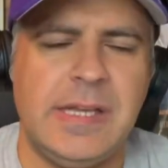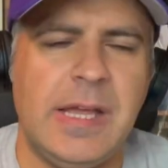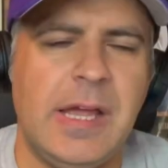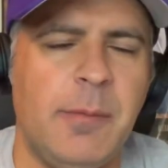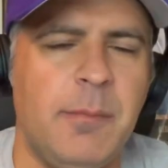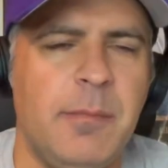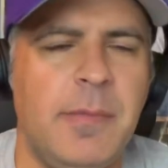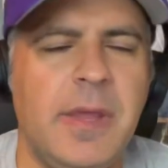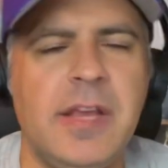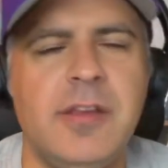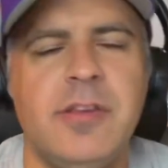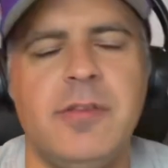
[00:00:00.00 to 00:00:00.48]

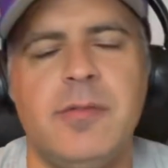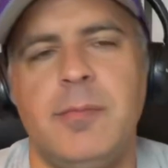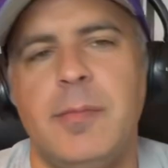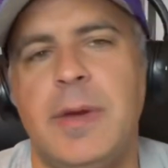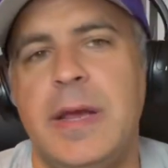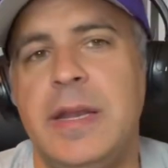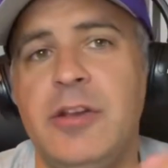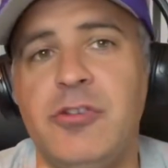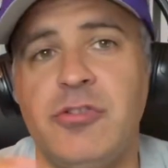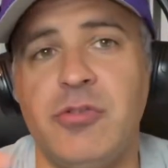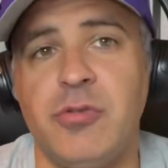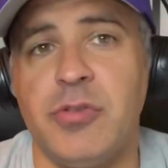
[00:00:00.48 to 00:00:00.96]
my
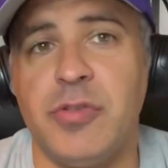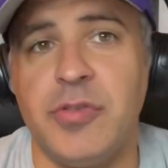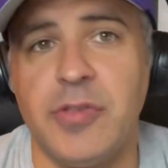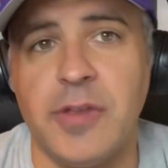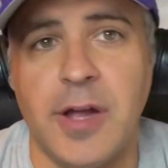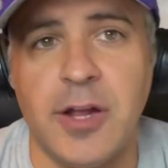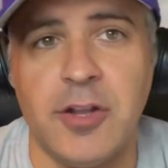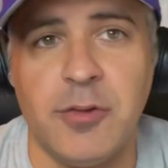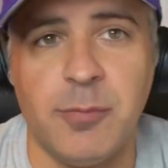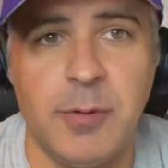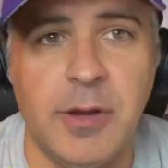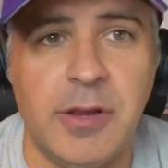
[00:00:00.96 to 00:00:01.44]
initial
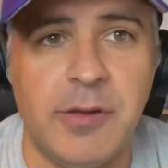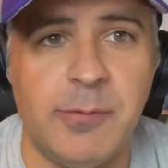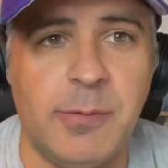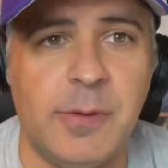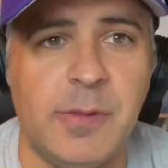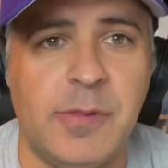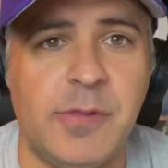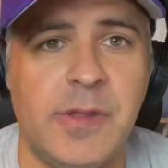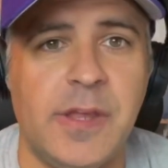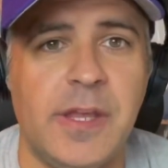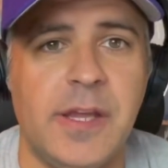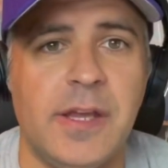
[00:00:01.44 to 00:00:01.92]
thoughts make me
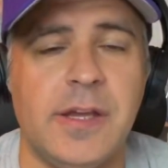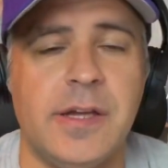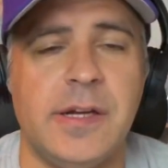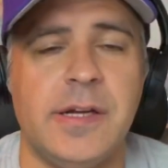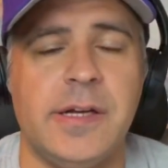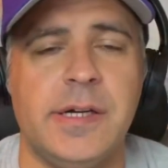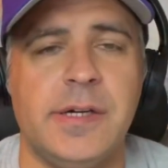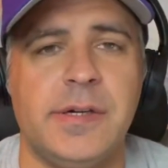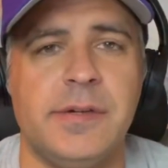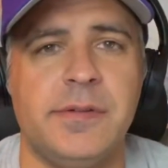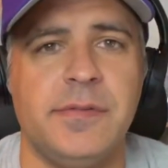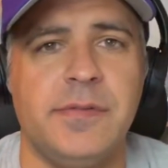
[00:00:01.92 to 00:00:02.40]
think
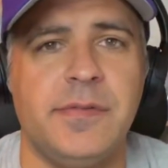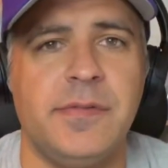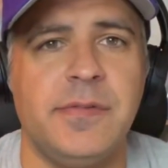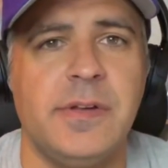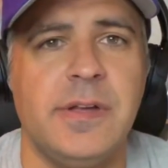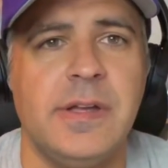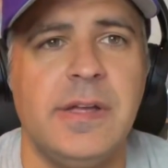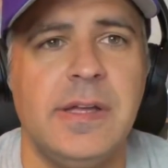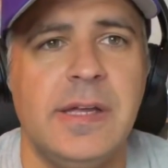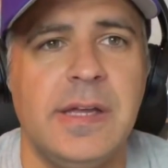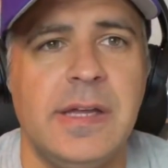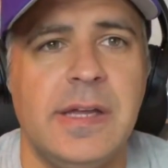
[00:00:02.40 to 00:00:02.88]
of
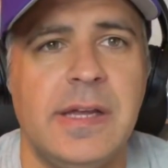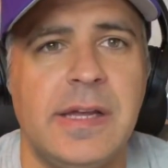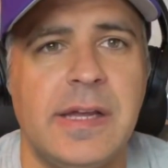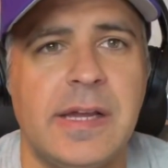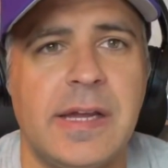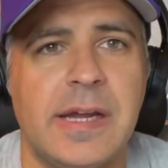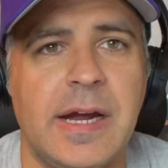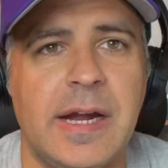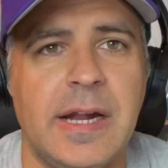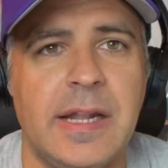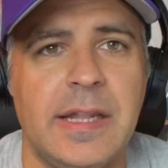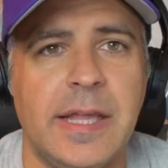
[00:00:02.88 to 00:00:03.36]

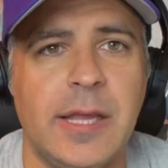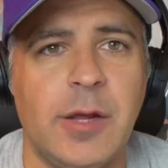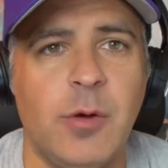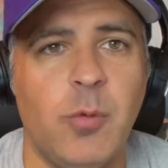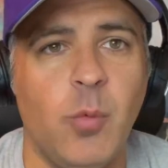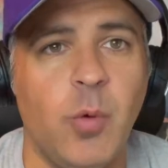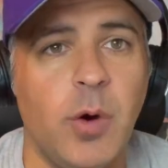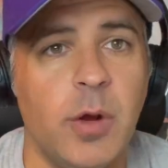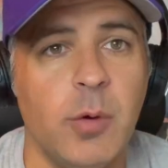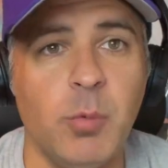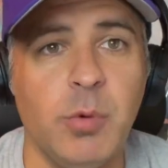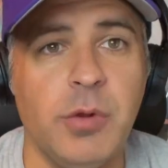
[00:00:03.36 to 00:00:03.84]
kind of like
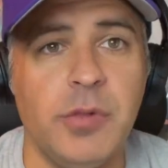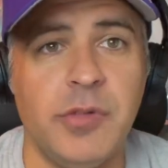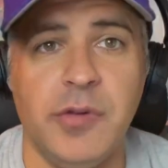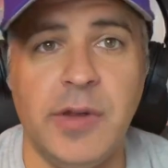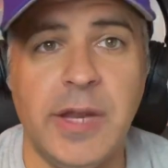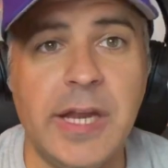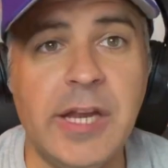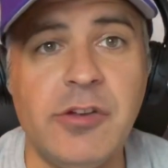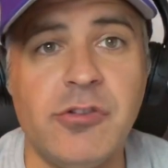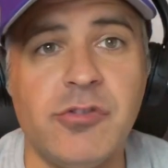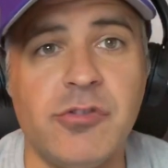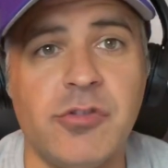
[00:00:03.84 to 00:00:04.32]
one with
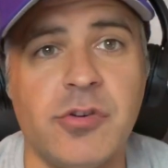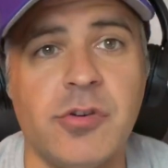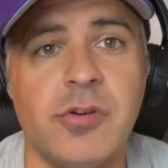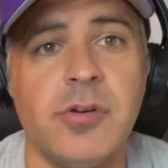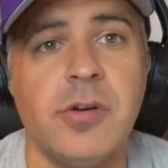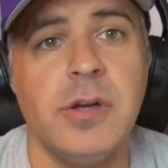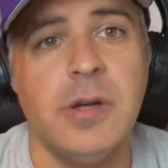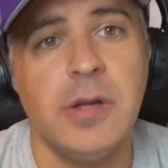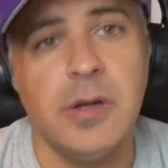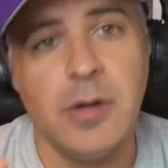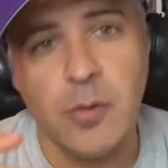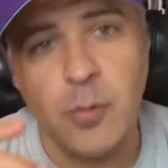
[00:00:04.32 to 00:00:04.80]

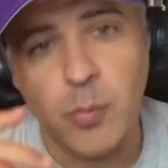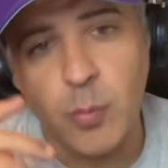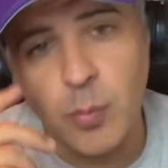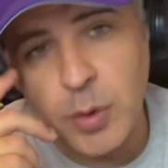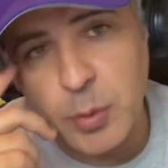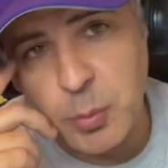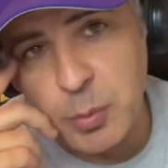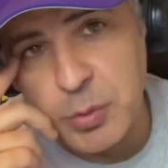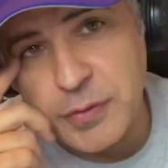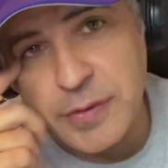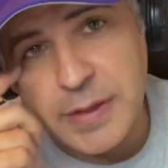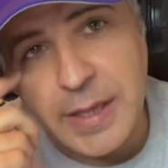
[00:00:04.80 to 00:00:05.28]
nature,
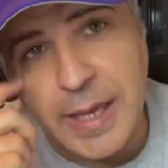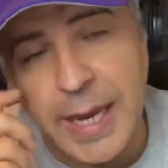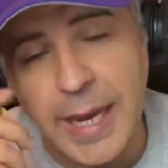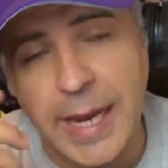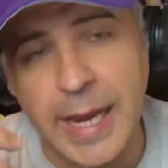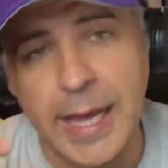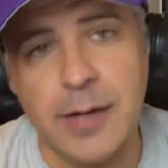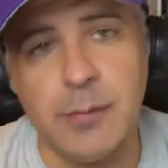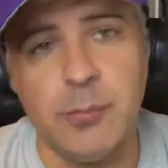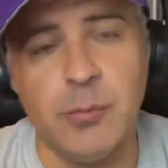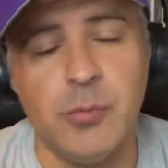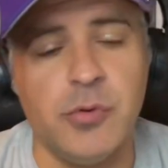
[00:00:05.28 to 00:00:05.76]
one with the
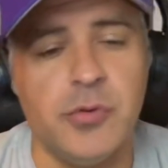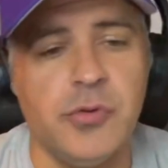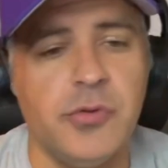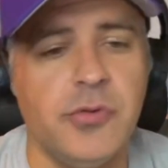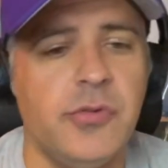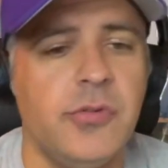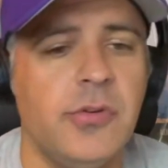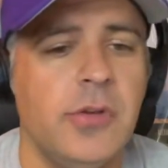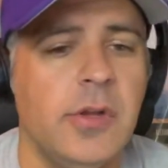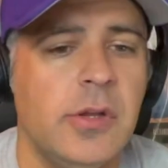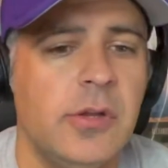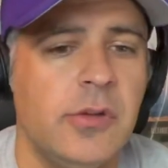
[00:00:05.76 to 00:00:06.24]

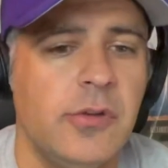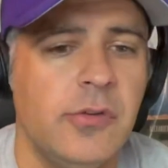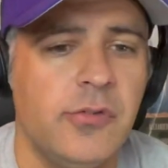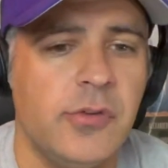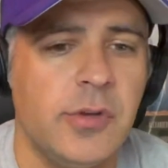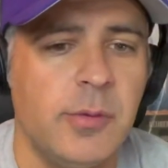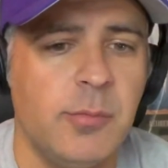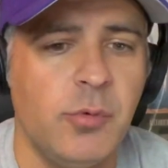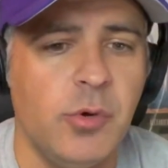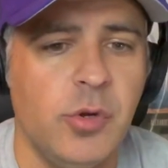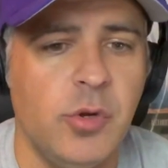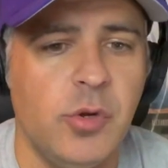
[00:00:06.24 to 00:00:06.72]
animals,
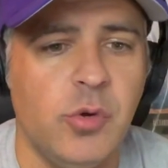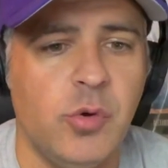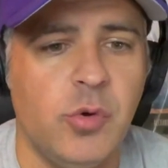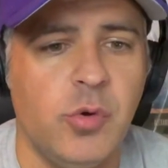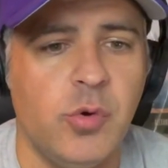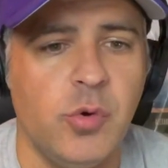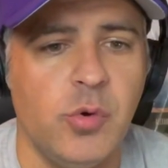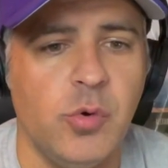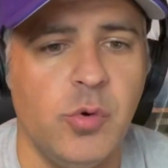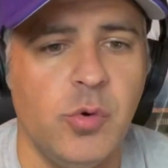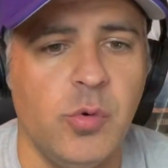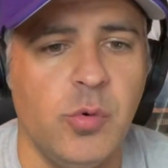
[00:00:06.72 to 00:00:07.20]
someone
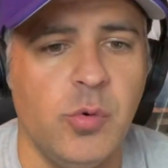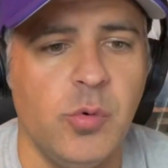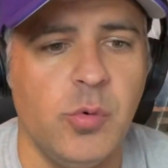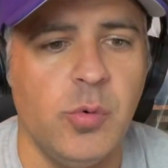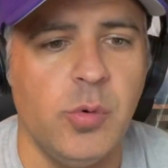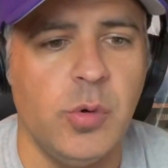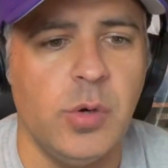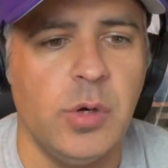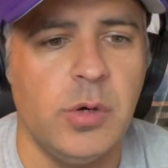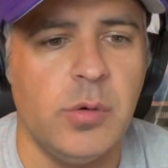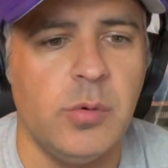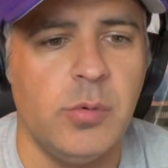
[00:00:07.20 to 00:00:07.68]

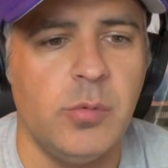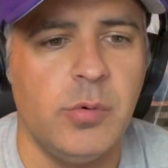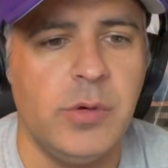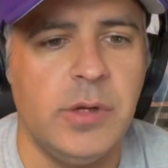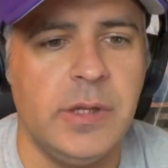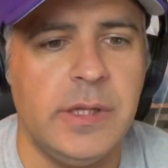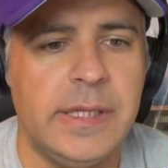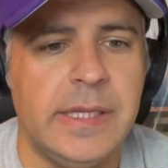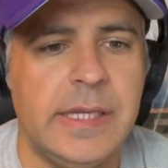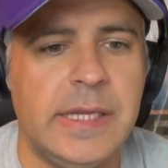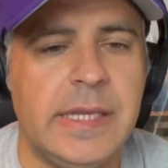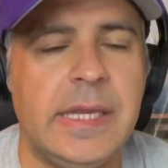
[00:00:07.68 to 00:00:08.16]
who
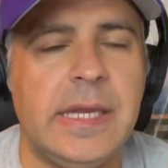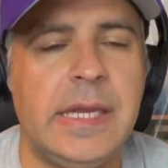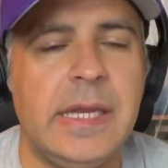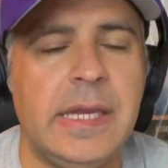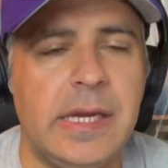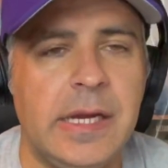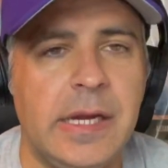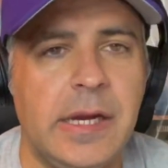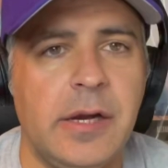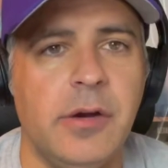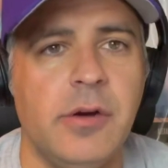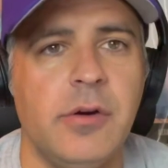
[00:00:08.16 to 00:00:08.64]
really
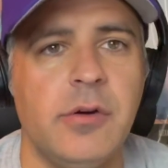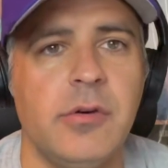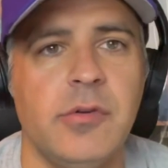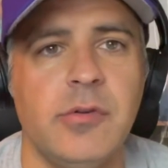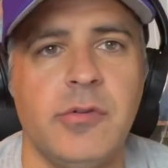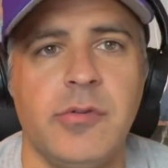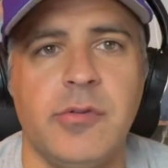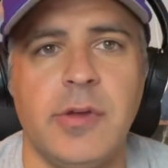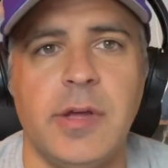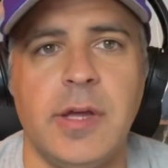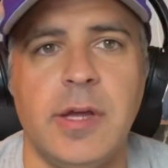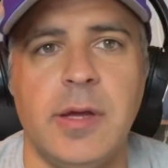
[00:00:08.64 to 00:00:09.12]

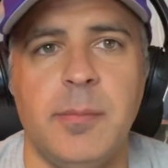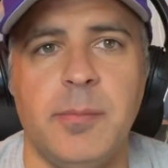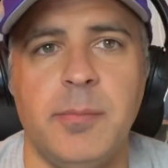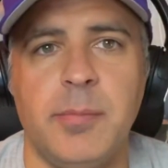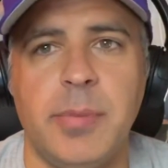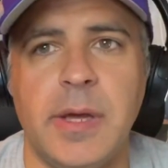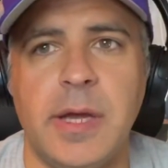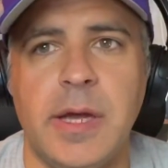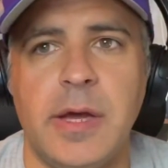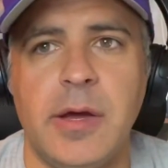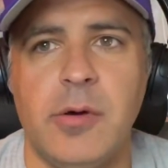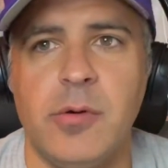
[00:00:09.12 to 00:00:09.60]
cares
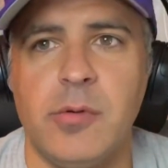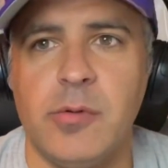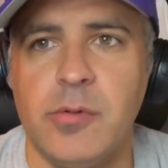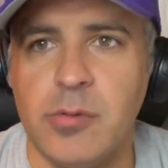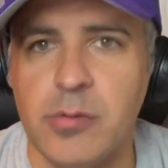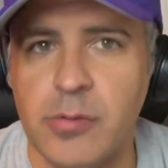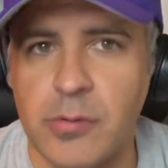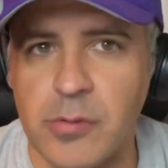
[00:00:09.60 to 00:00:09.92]
about,